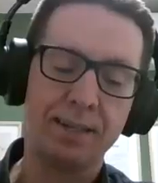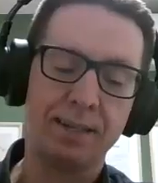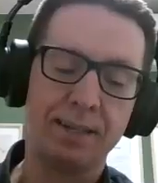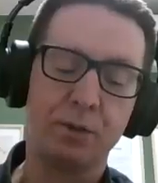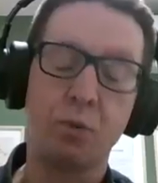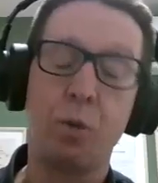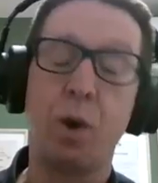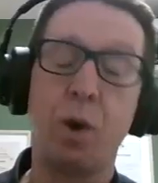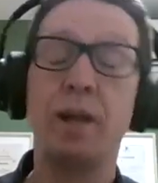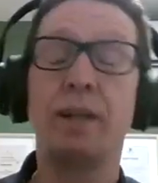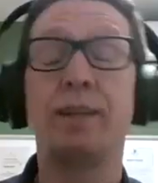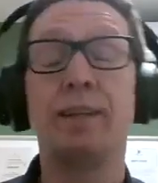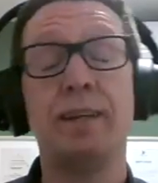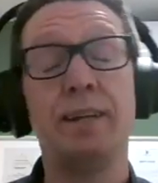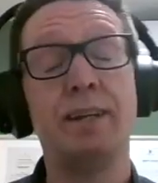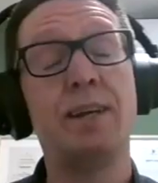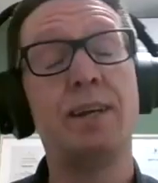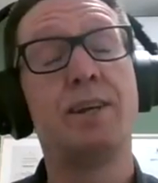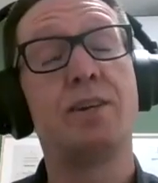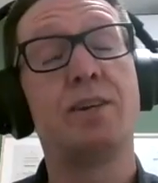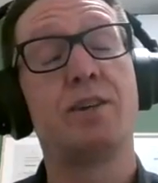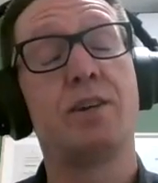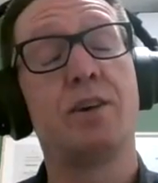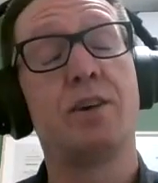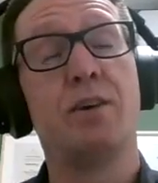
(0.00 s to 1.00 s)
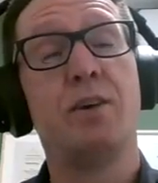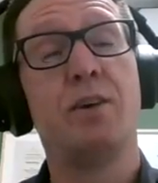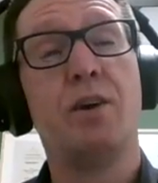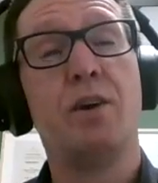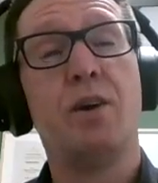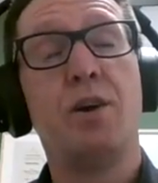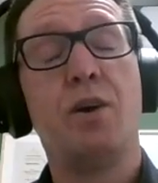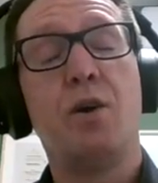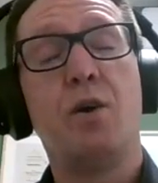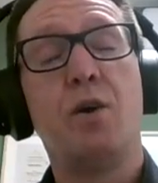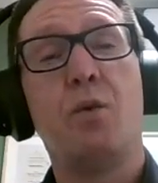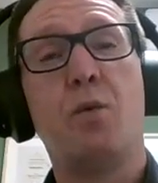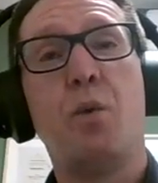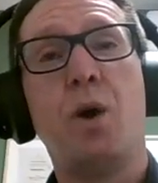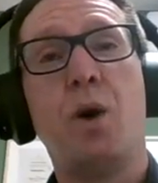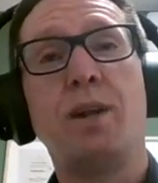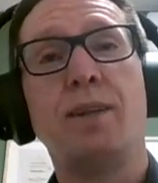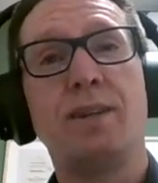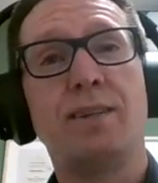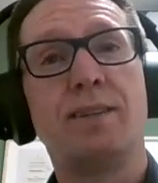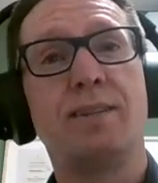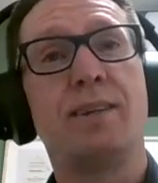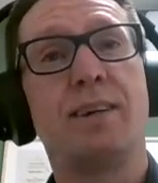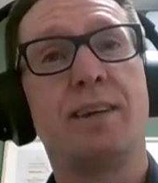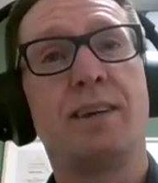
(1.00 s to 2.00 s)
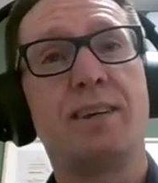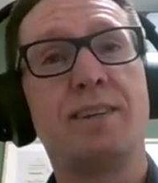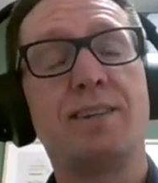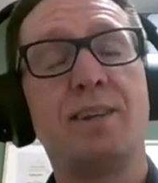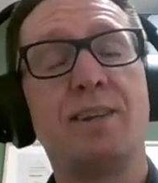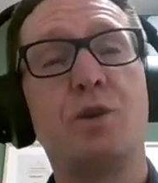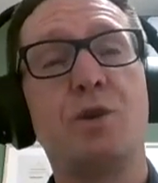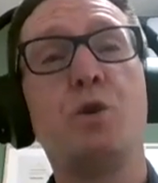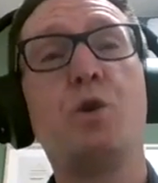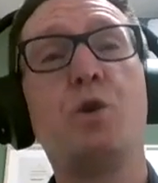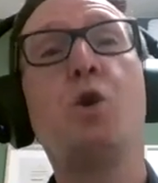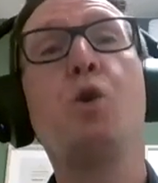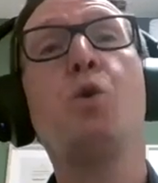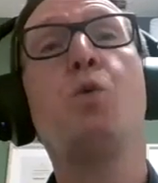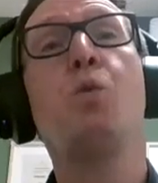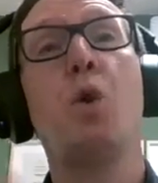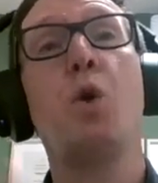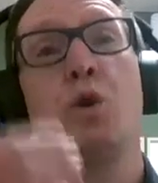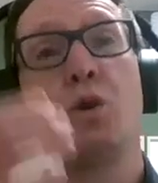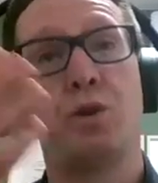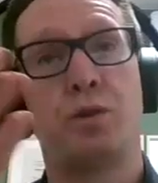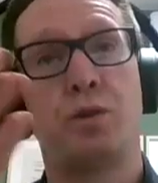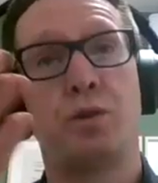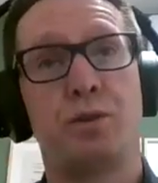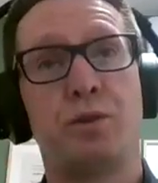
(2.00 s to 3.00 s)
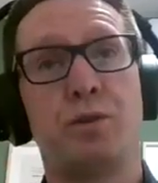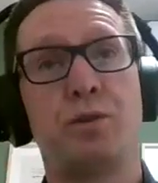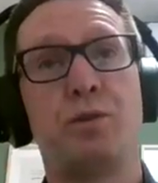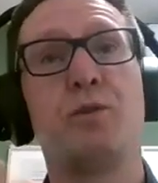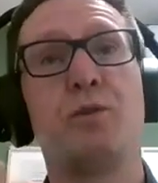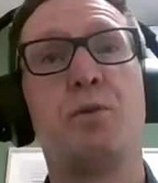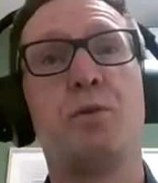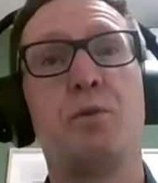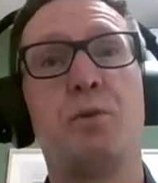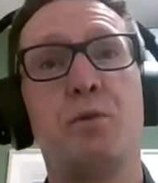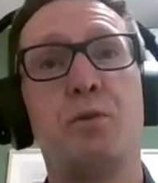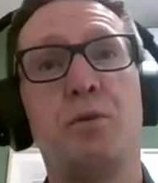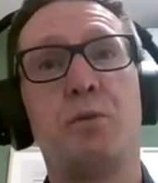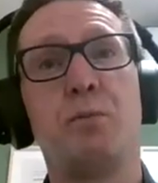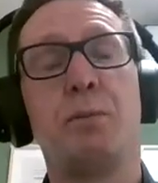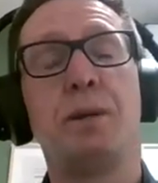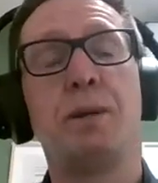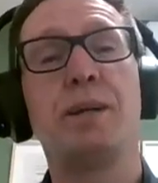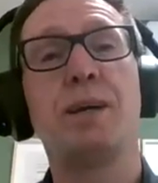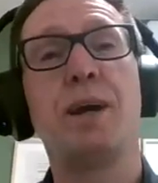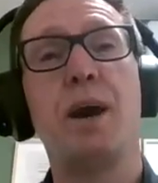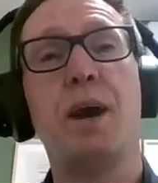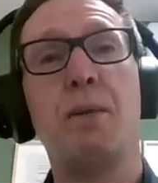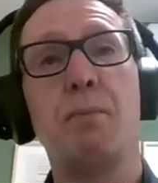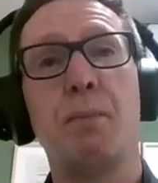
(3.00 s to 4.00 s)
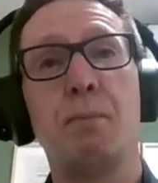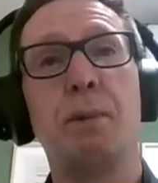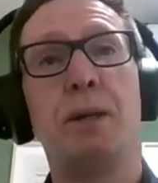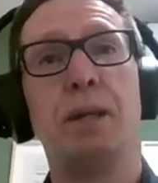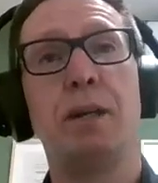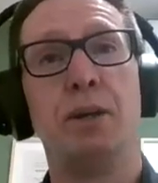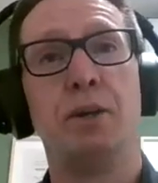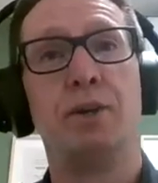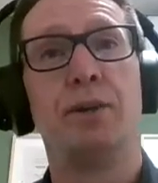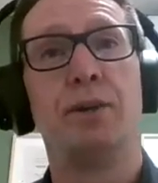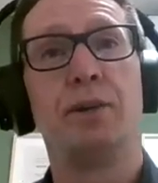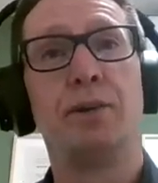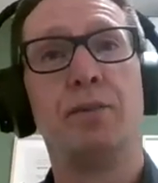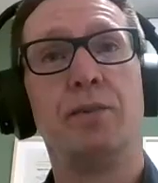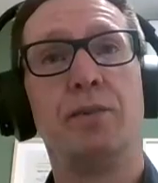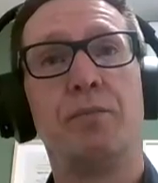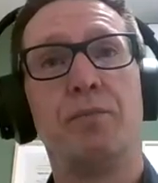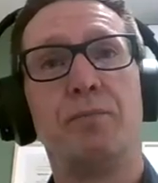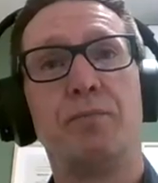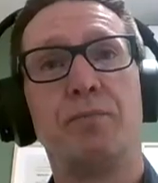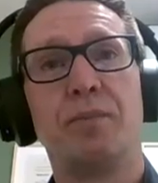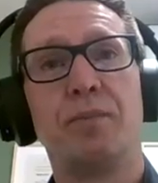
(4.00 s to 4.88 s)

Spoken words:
asked one teenager, "What is the reason you want to become a millionaire?"